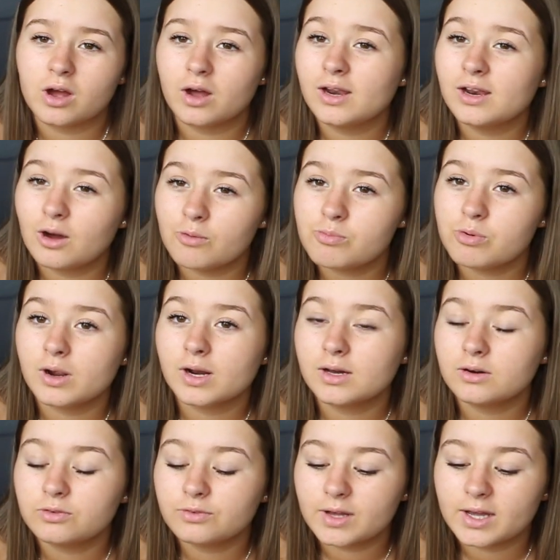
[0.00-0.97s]
that I love Pretty
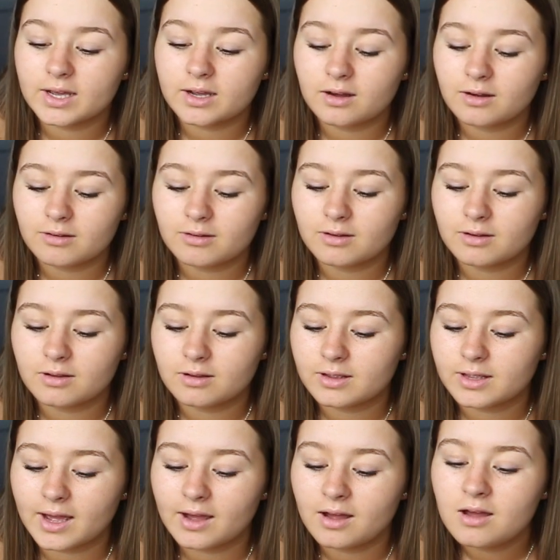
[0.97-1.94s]
Little Thing.
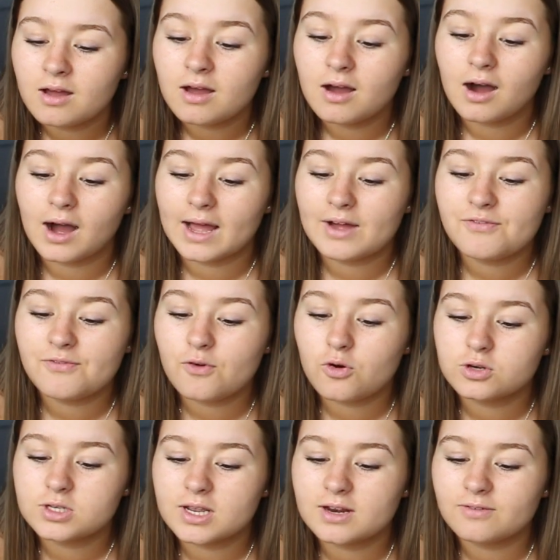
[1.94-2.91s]
Yeah. I have
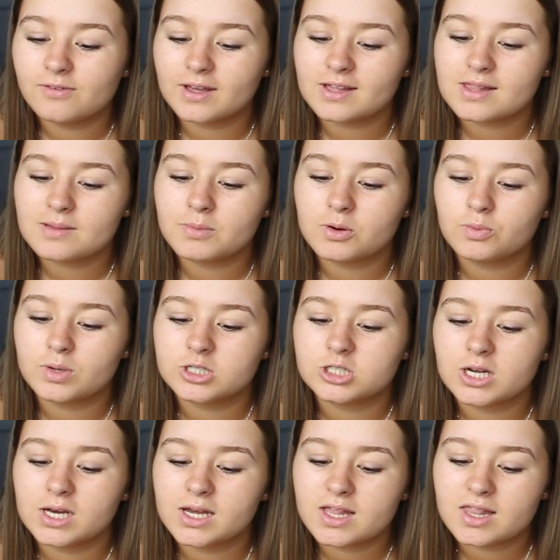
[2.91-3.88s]
14 things in my
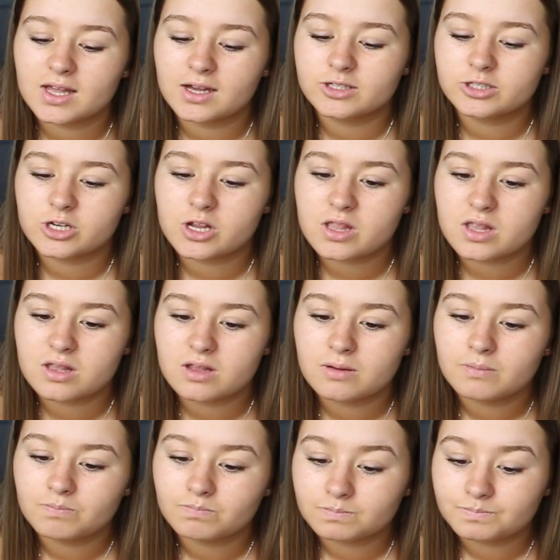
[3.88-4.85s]
wish list that I just
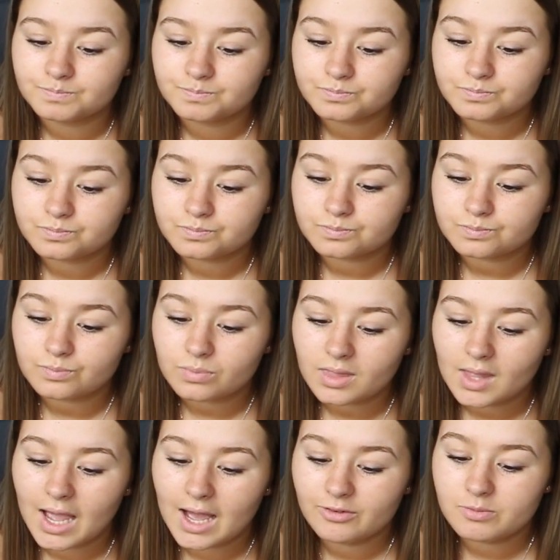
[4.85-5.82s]

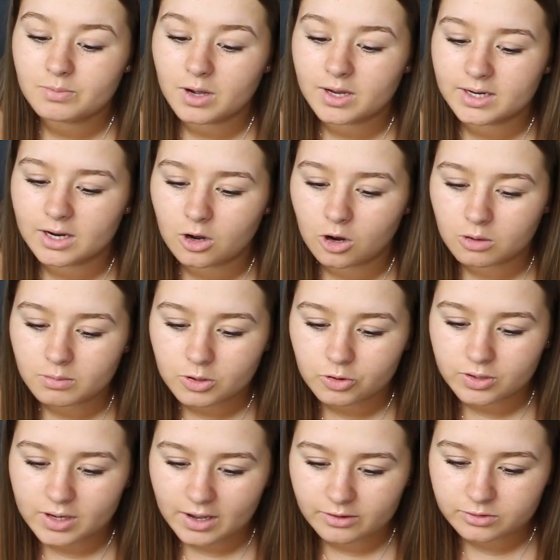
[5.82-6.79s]
haven't bought it. Oh my
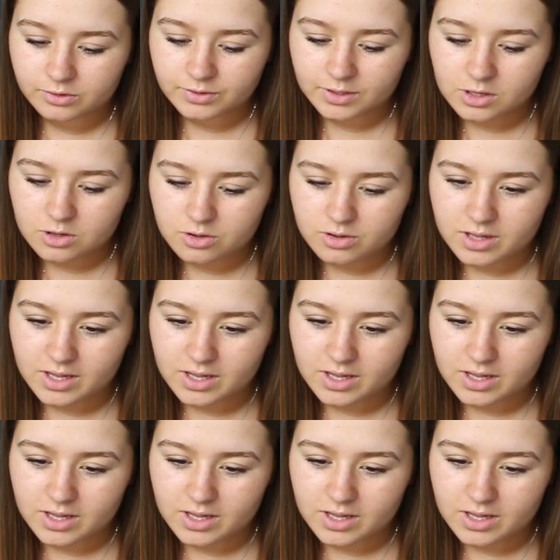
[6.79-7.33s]
god, everything's on